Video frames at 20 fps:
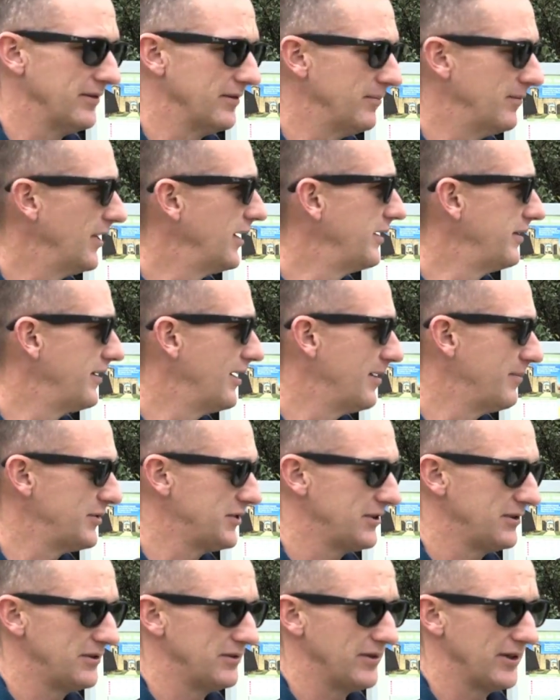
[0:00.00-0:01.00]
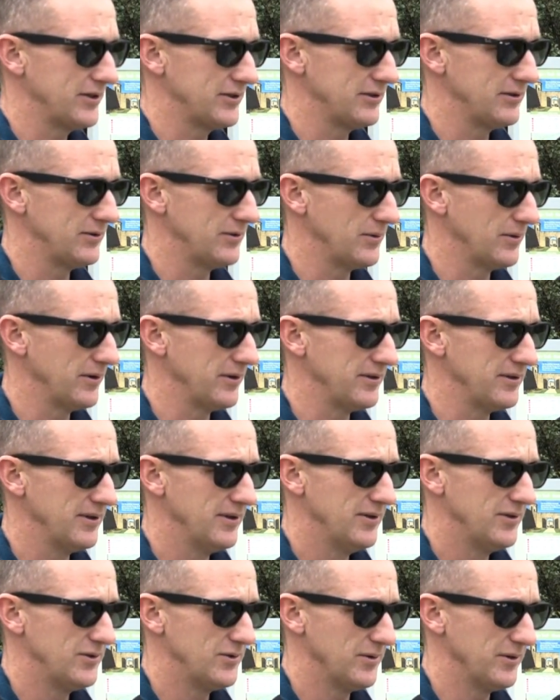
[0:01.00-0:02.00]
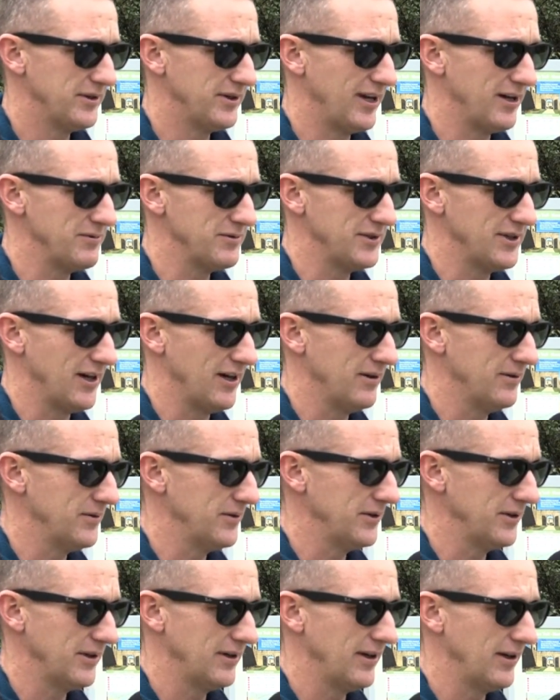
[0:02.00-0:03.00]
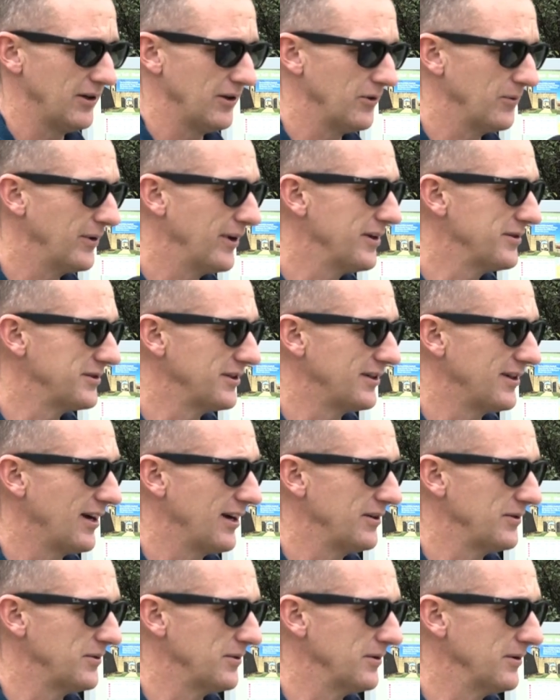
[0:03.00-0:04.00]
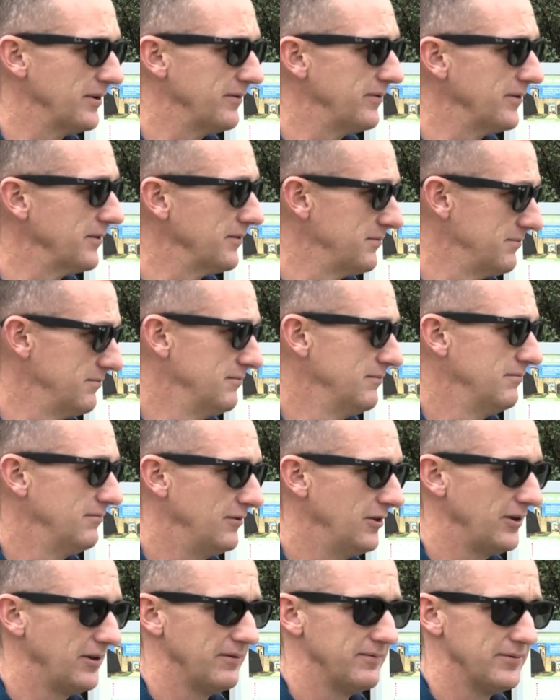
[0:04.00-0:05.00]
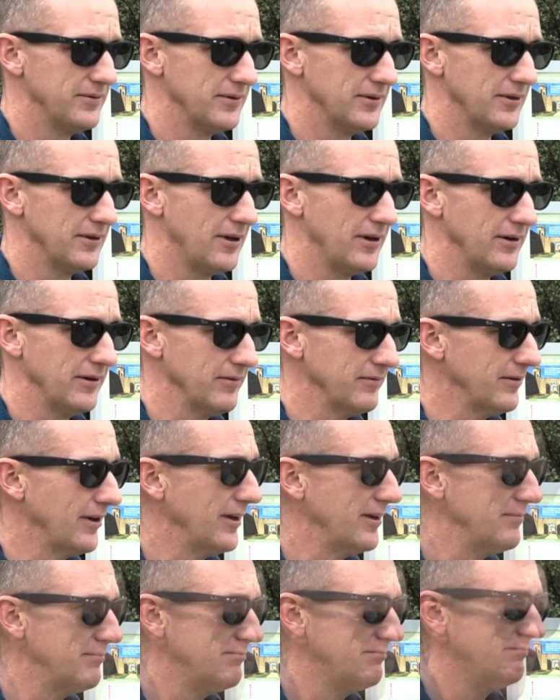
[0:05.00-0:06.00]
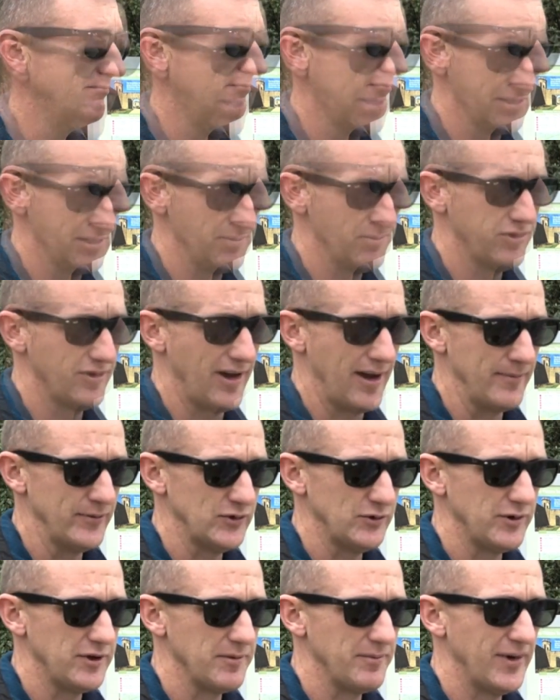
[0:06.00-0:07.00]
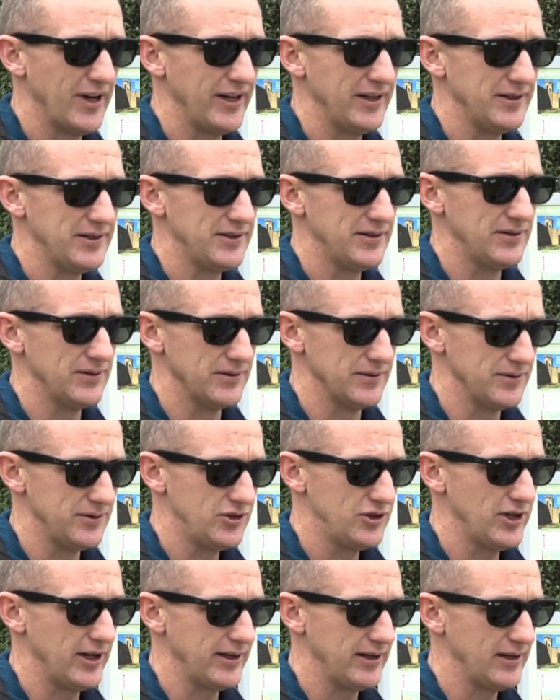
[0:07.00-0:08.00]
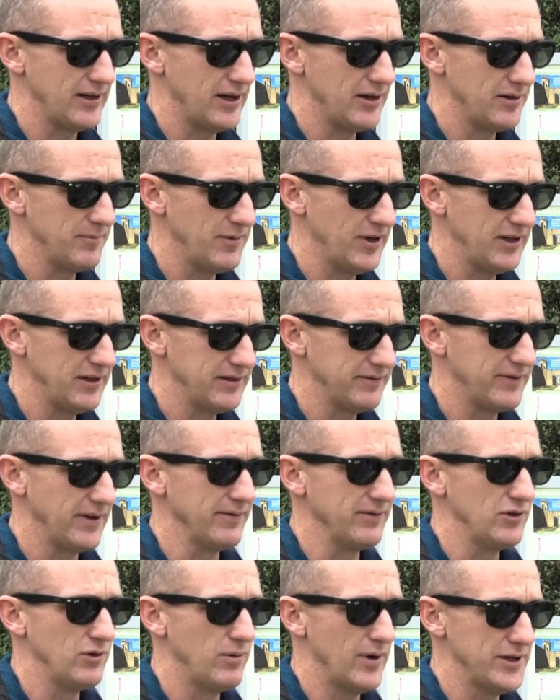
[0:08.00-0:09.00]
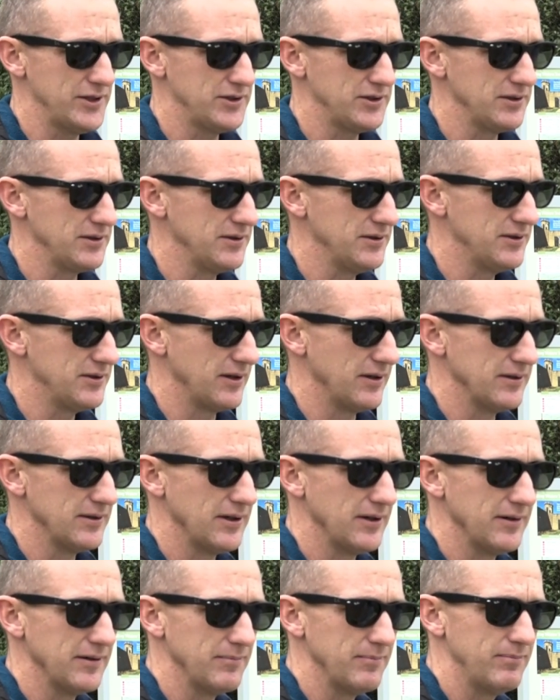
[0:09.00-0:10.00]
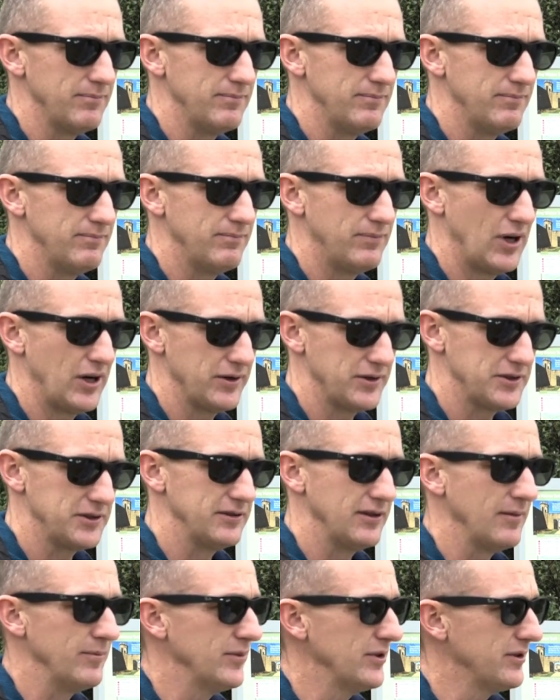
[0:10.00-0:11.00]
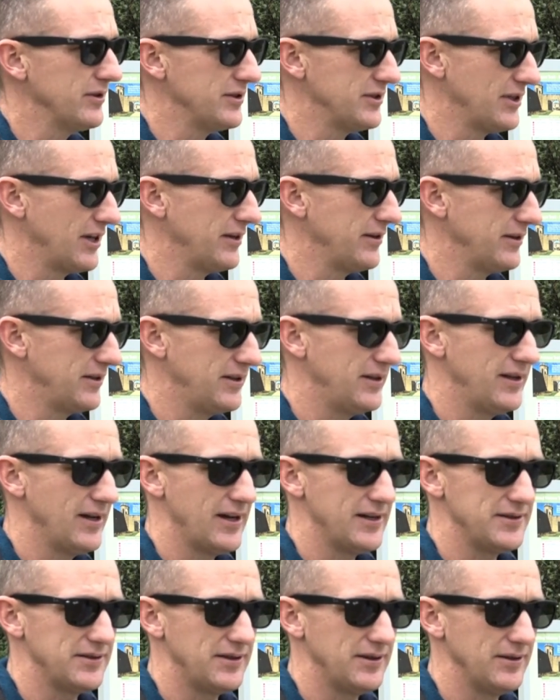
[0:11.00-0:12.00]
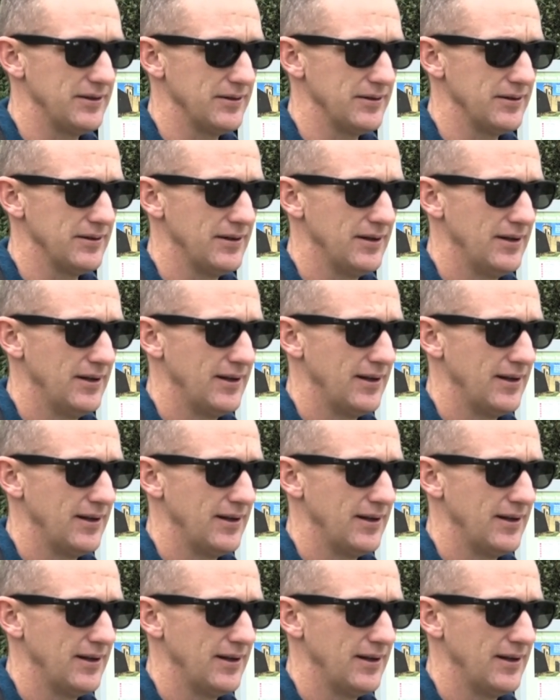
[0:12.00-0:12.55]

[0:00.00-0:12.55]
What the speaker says: or bike the opposite direction toward downtown, or you can head all the way out to Concord if you're looking for a longer ride. If anybody has any problems with the bikes or checking out a bike, if they have questions, our parks number is on the kiosk here.